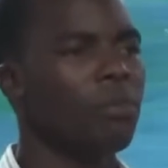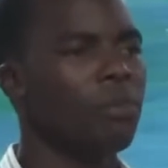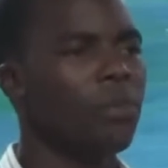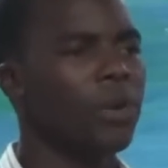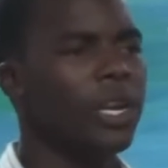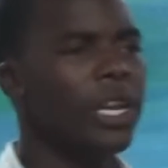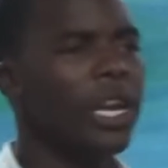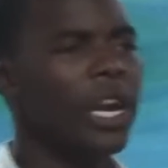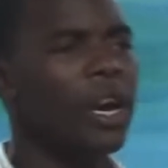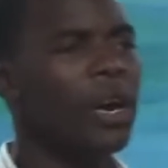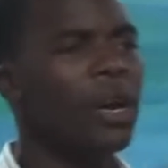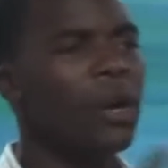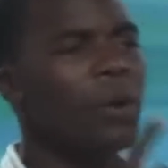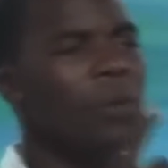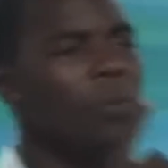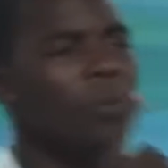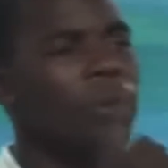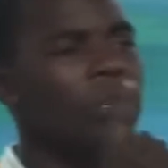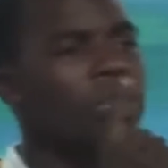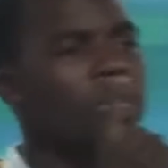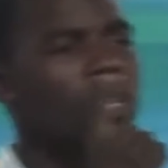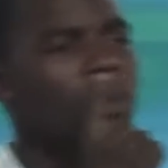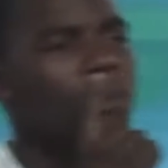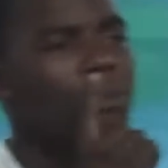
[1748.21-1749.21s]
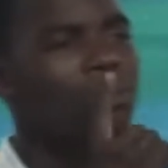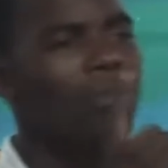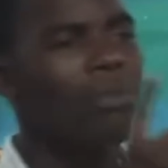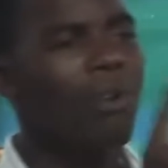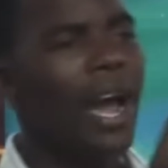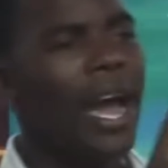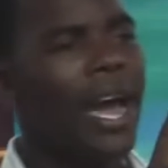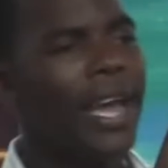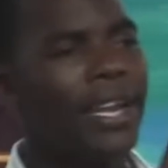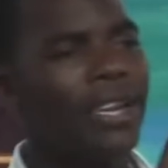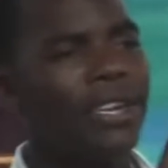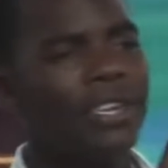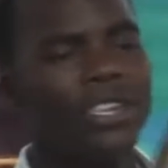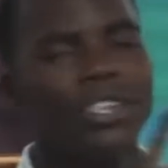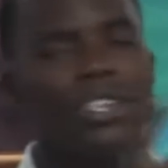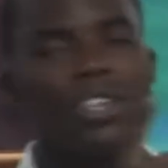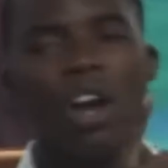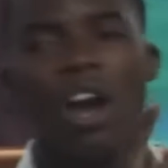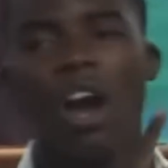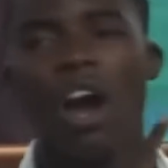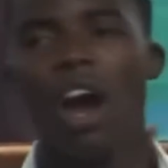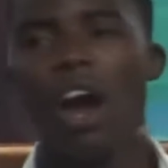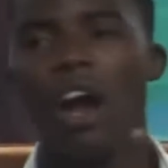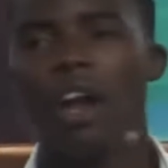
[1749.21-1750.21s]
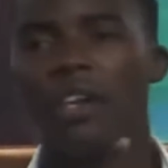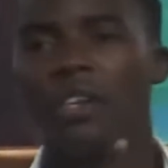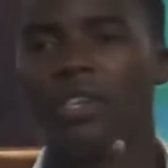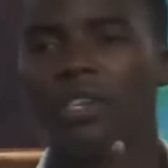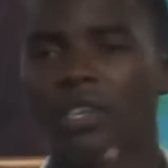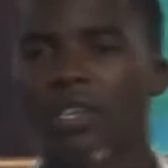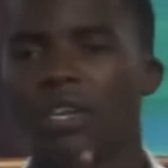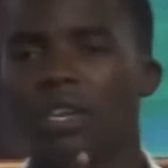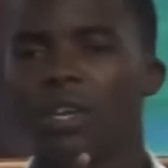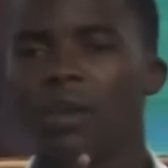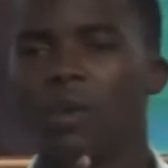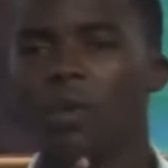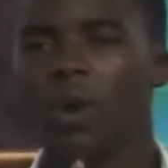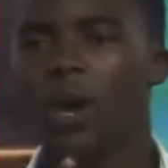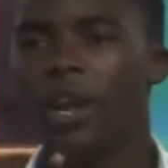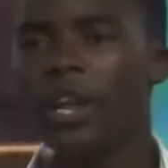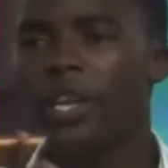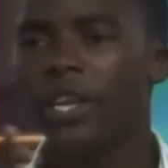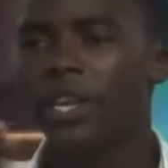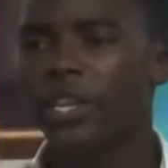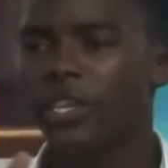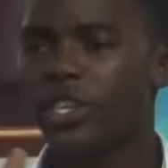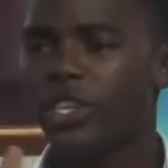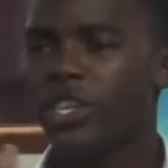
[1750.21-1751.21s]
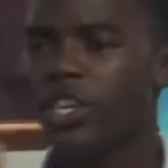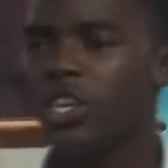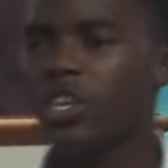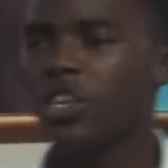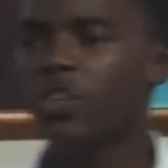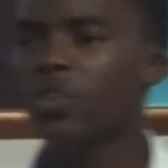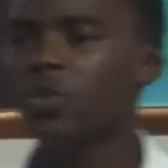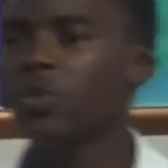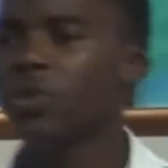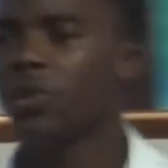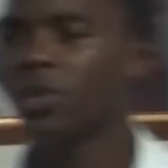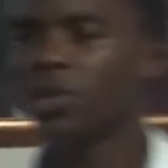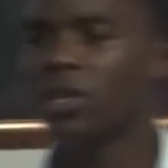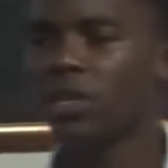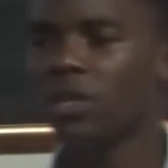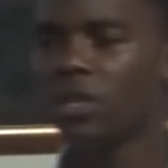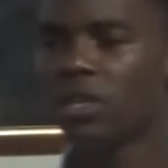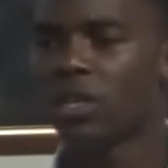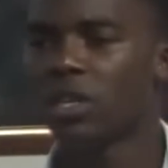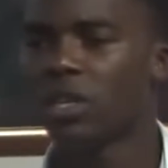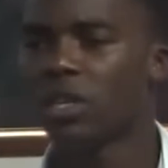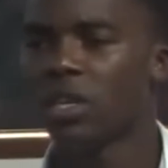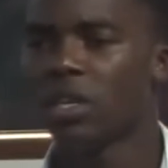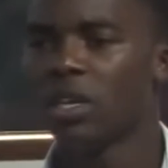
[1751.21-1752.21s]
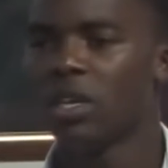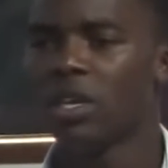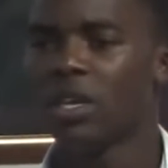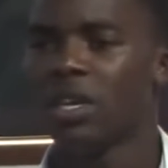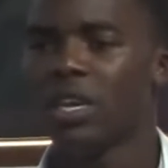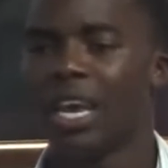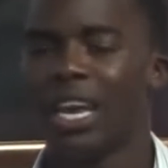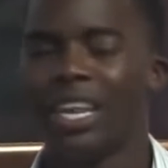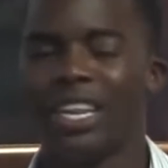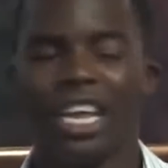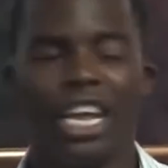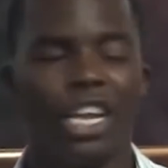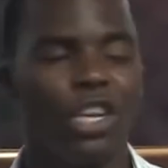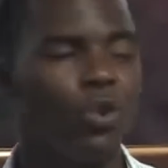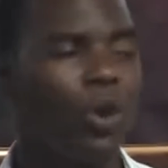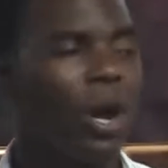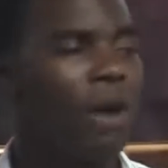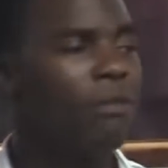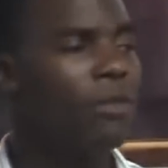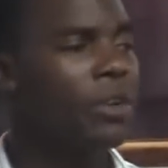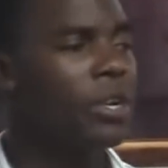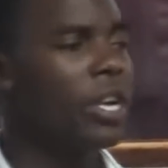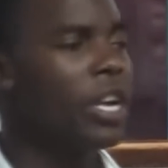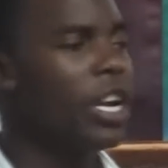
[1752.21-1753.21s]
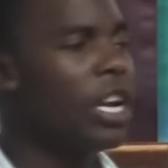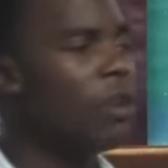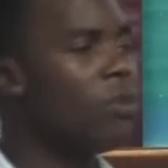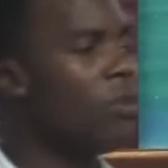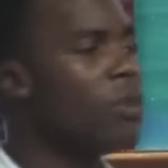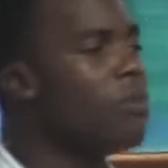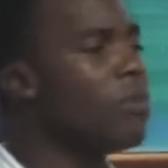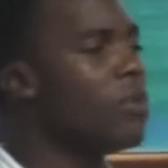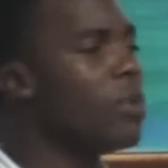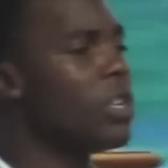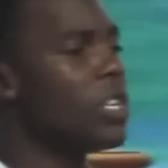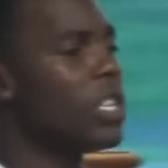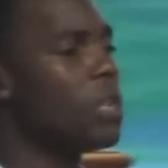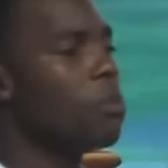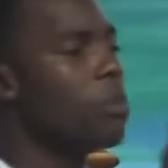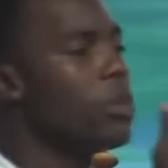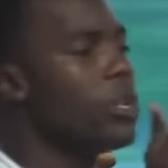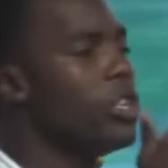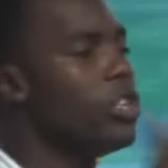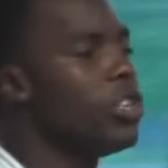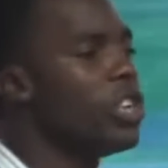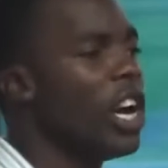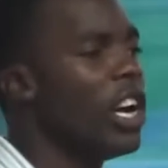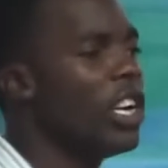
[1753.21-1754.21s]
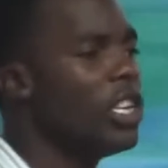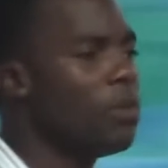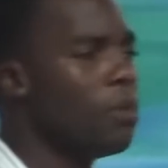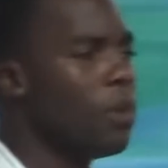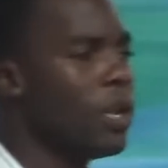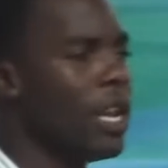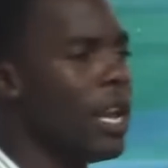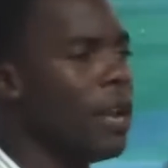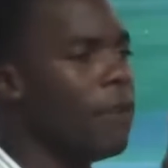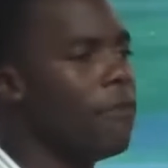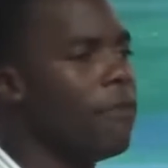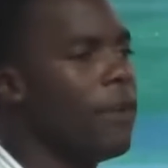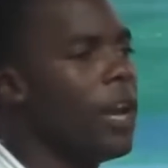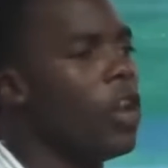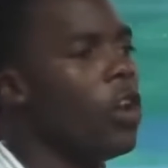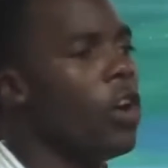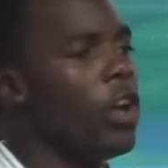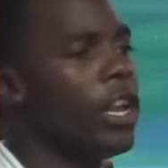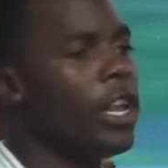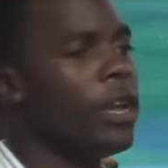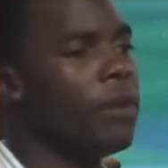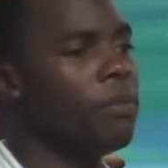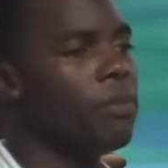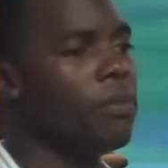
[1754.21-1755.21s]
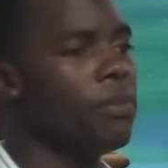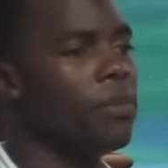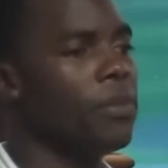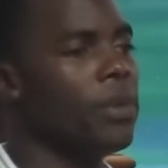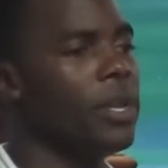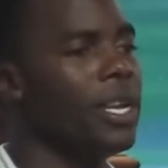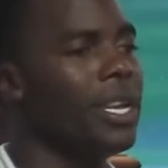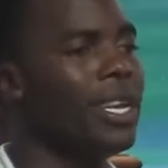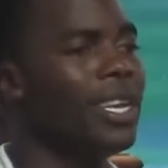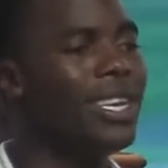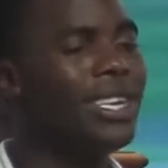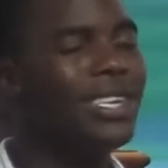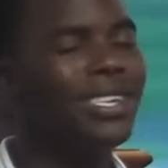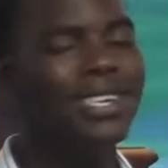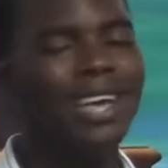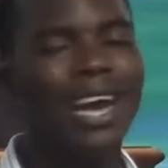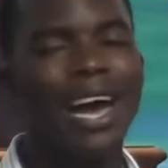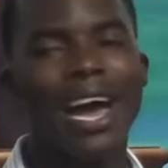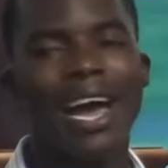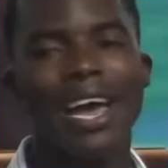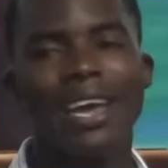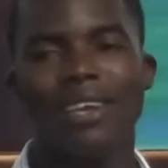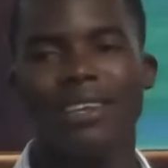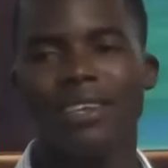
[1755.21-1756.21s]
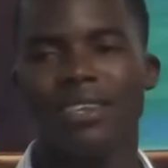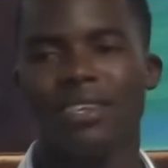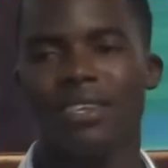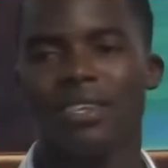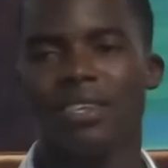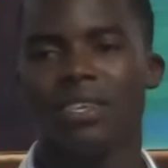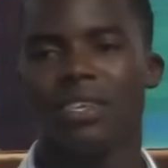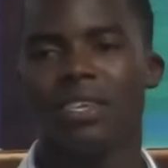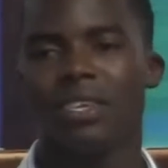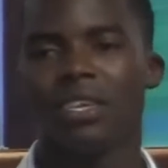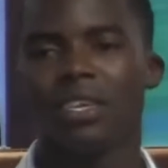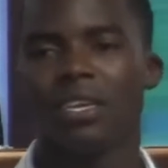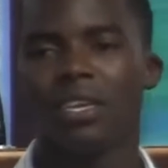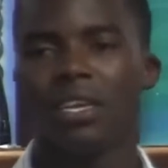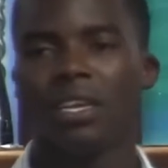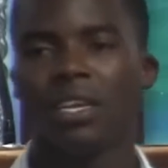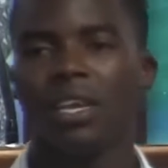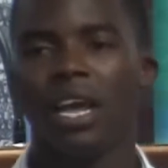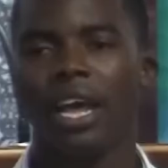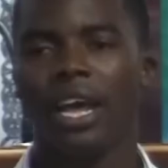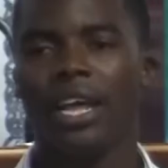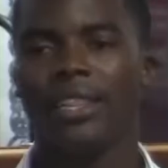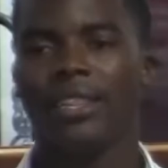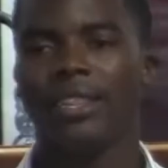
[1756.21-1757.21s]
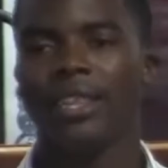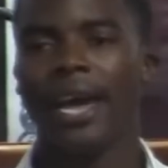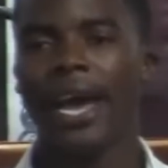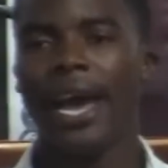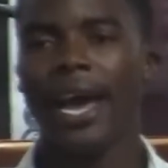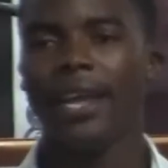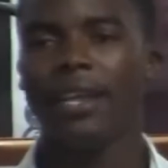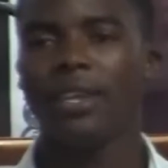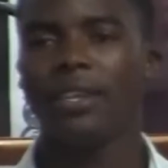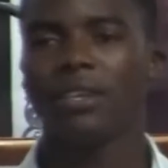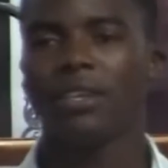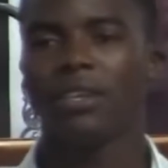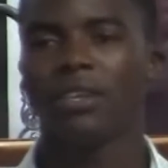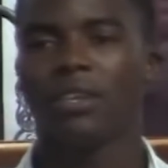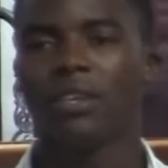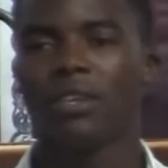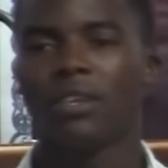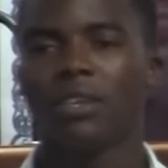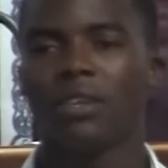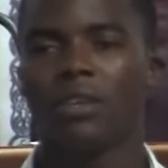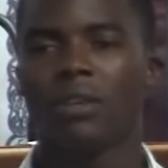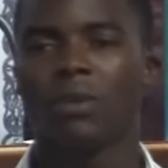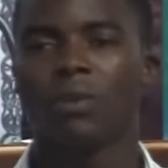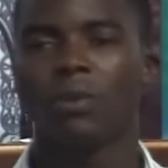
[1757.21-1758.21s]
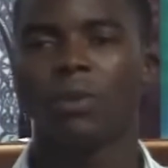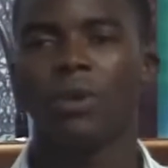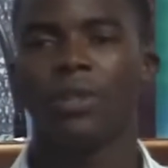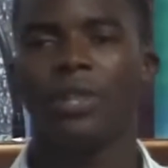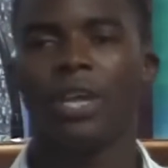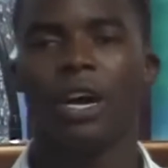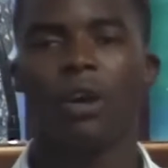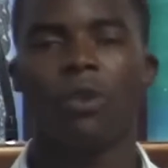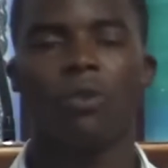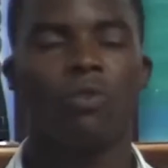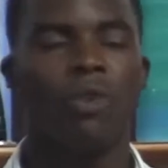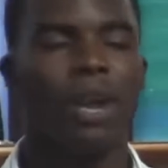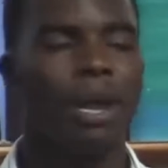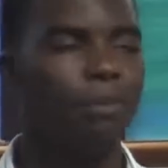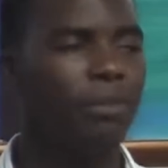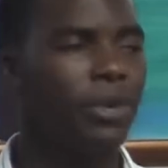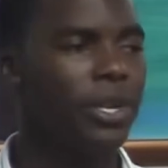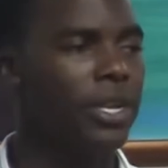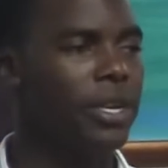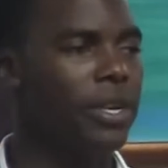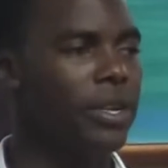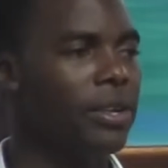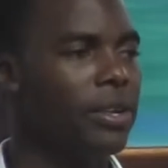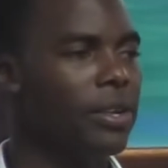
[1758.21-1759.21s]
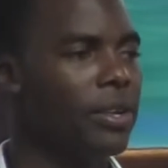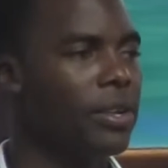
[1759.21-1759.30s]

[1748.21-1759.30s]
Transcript: But there was the pride in his heart where he continued. And then you have an irreversible judgment that fell on him. He died and that without remedy.